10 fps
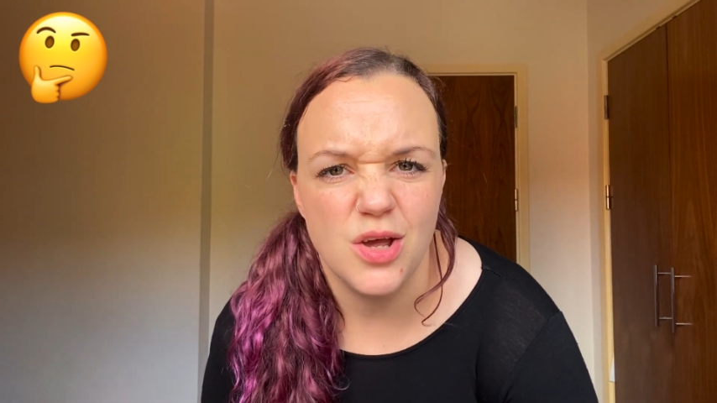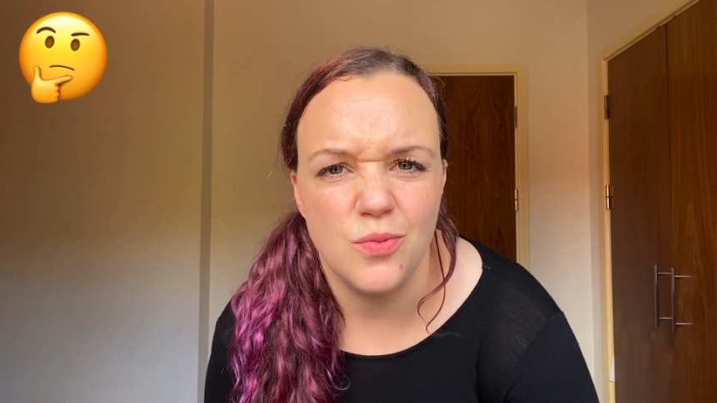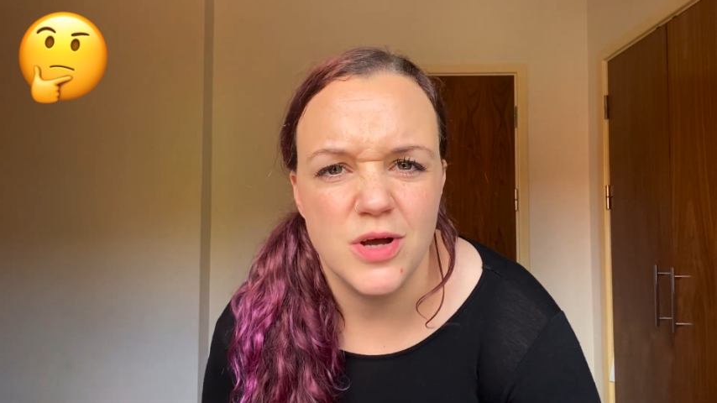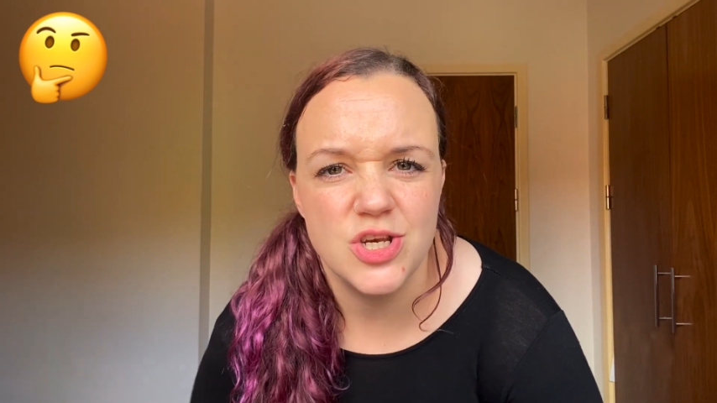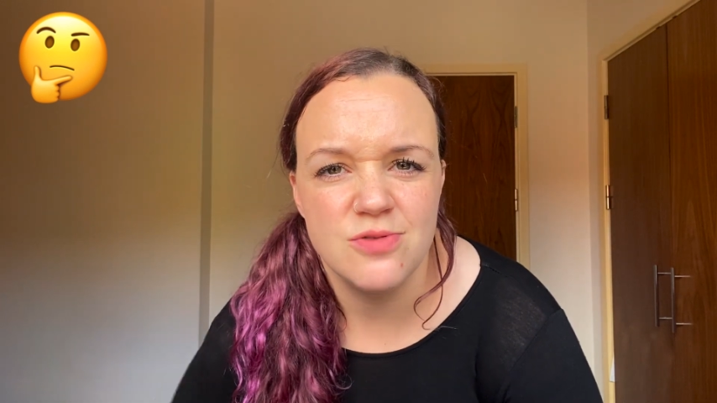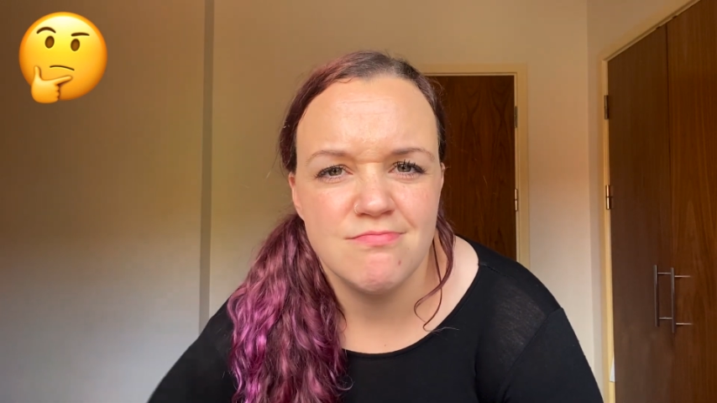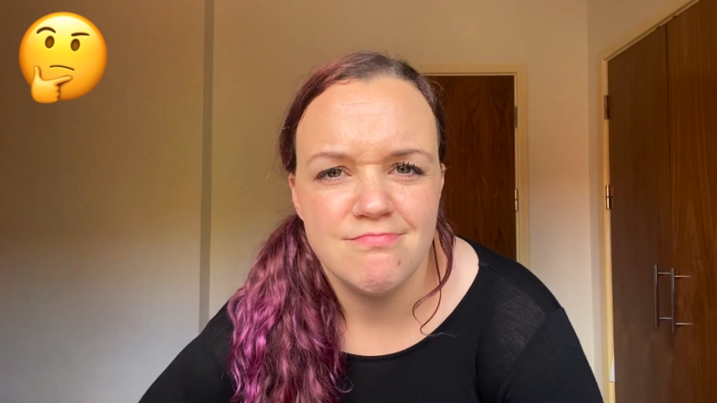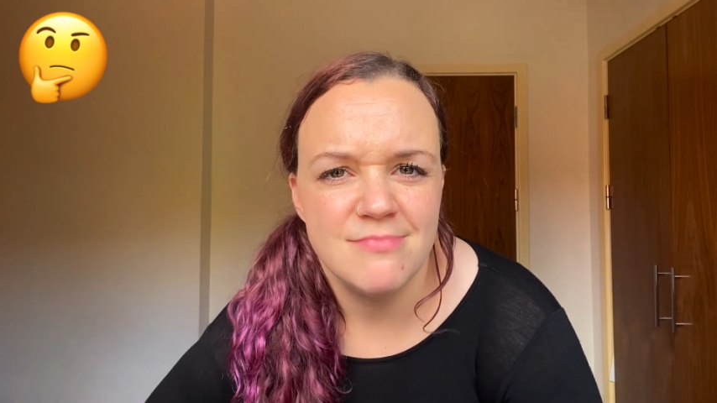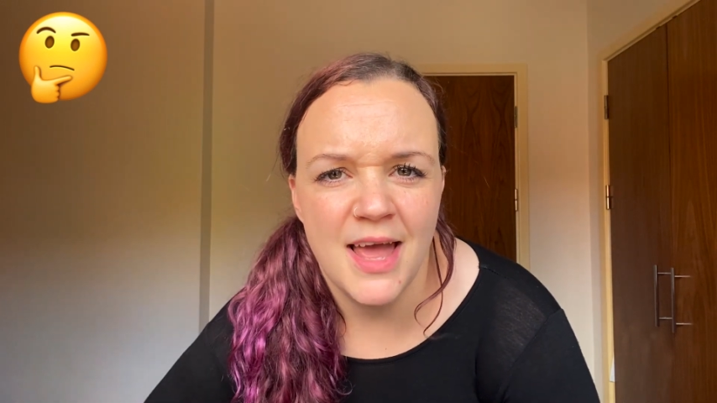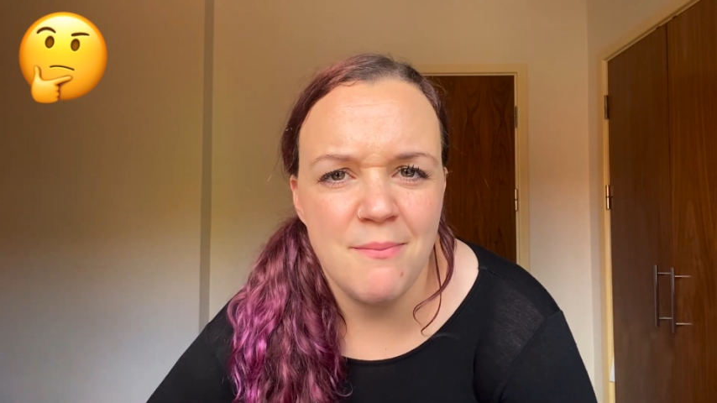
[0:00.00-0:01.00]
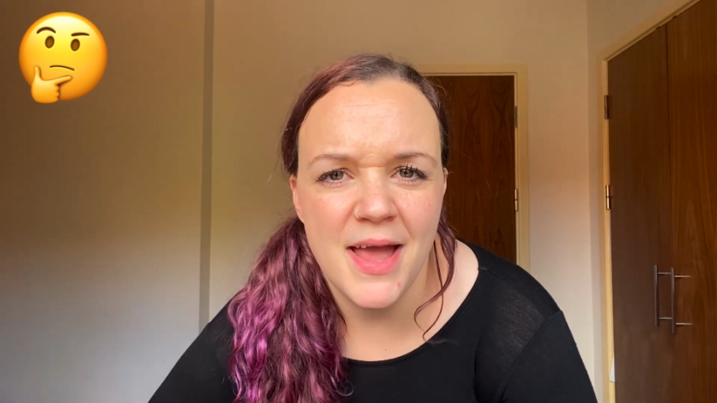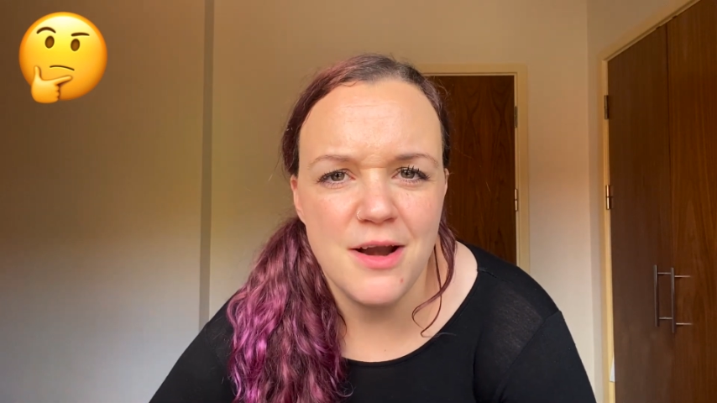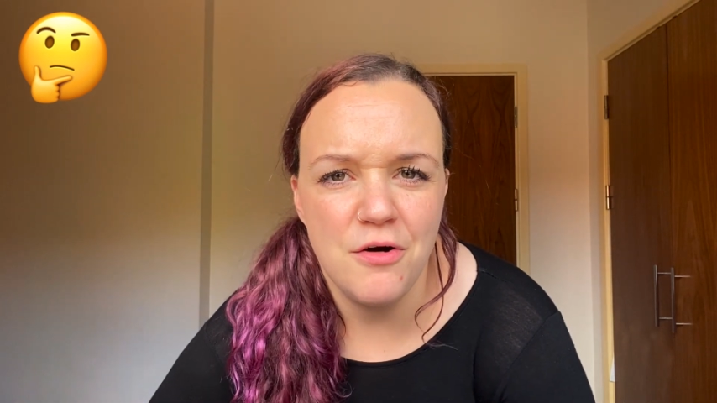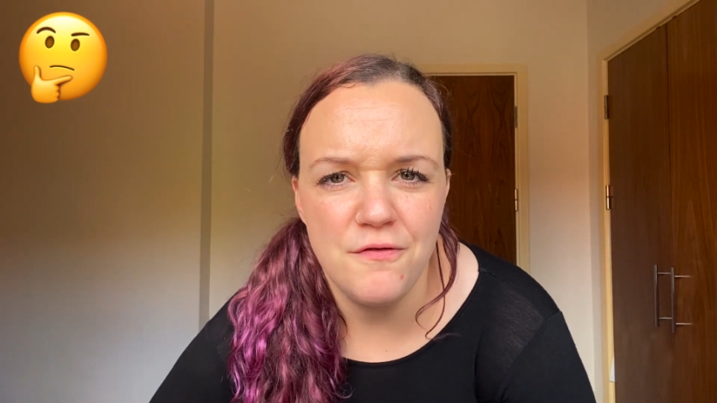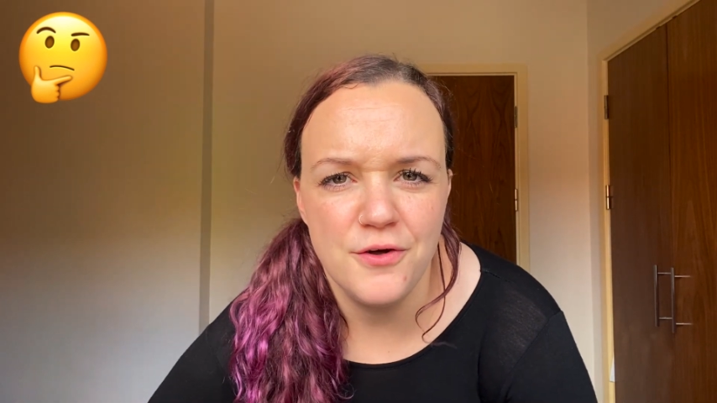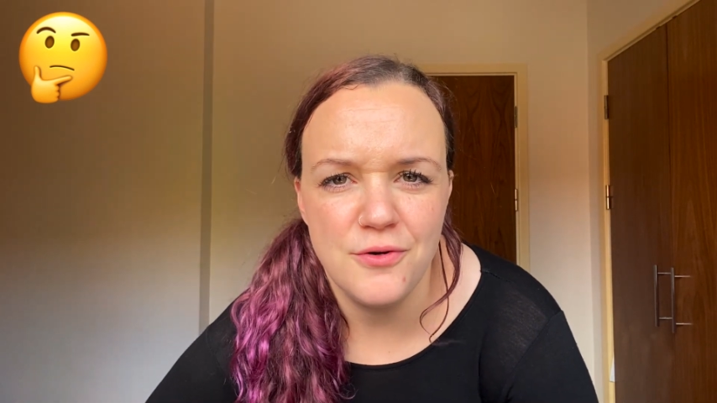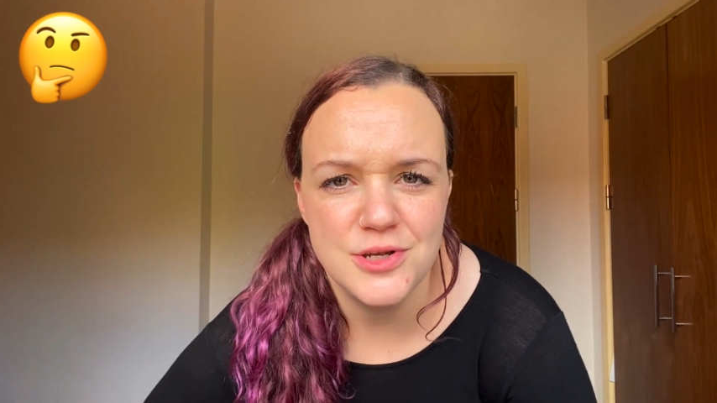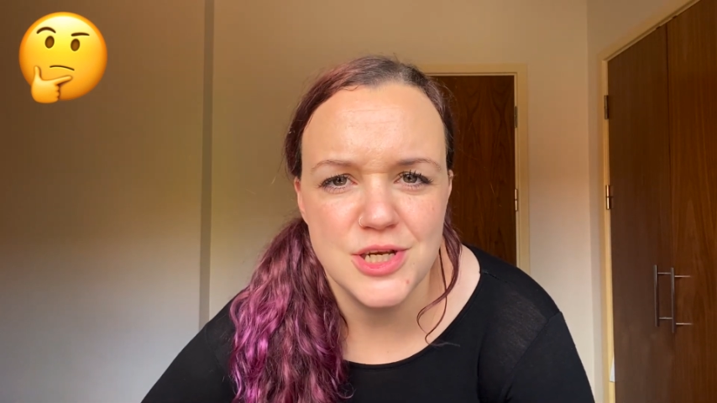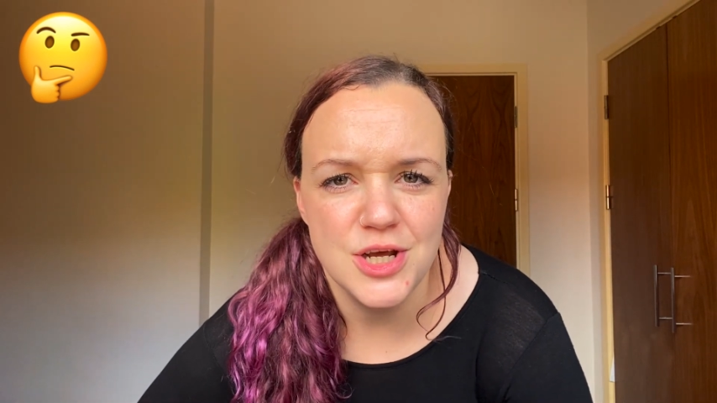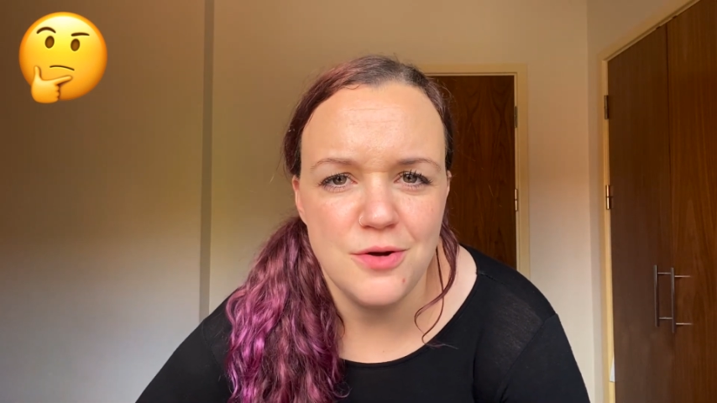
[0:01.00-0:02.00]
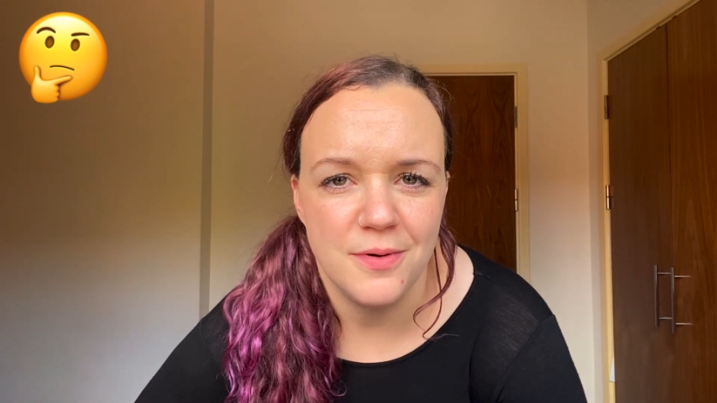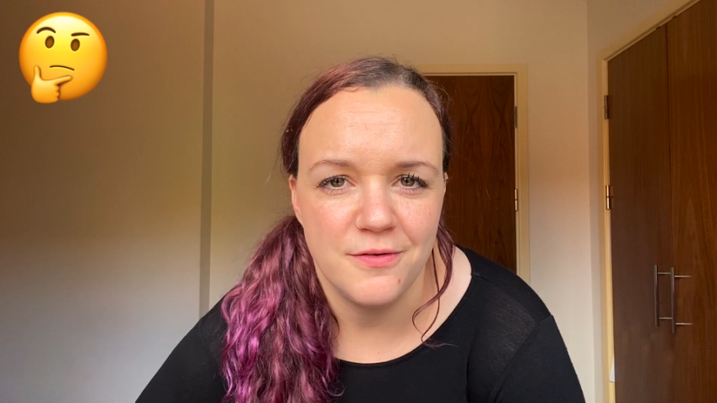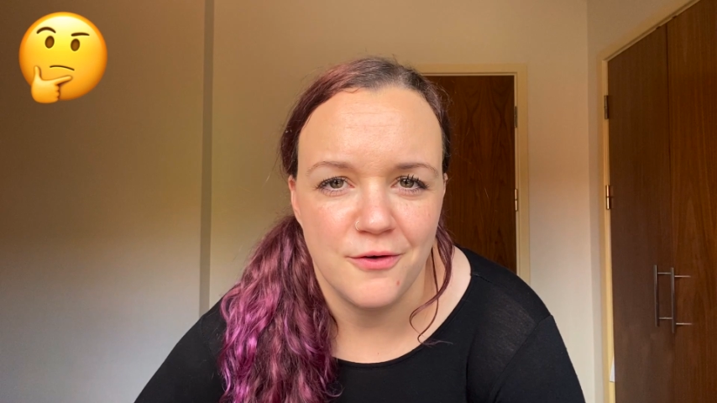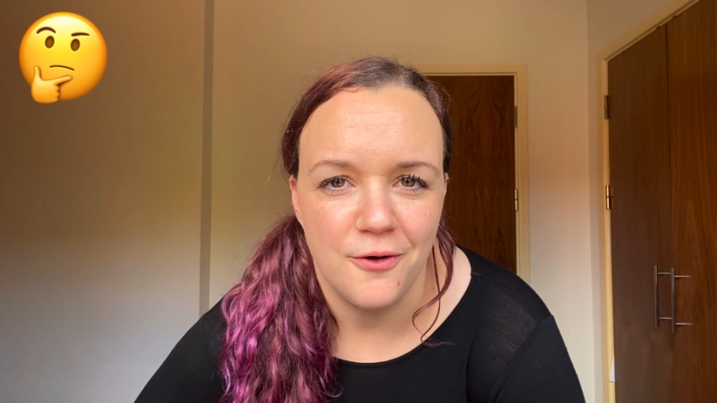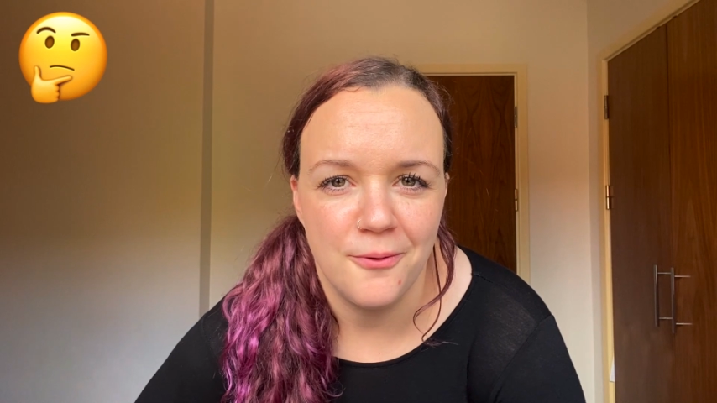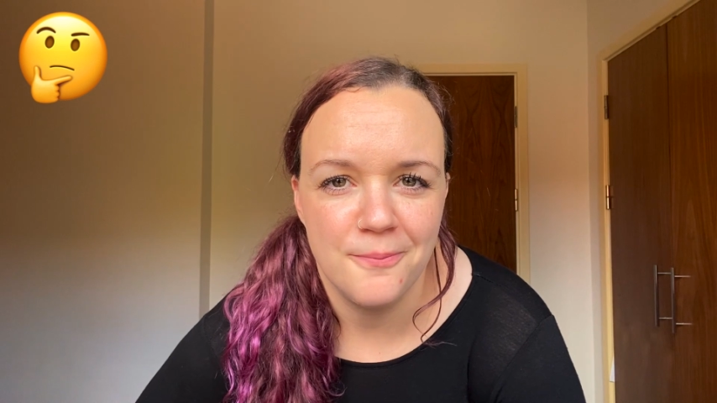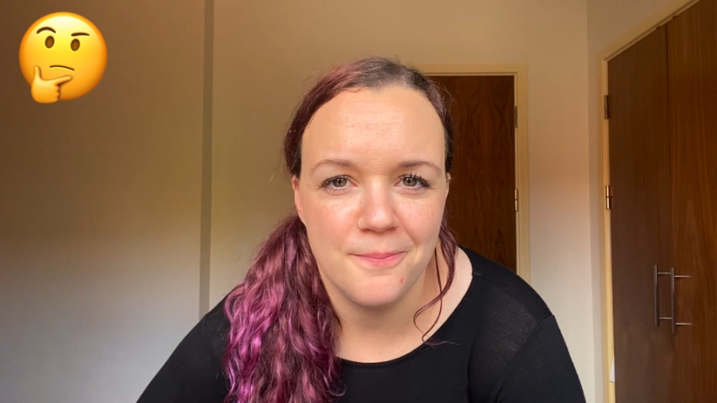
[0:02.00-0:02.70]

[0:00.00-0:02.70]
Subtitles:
which they may not have thought to do before.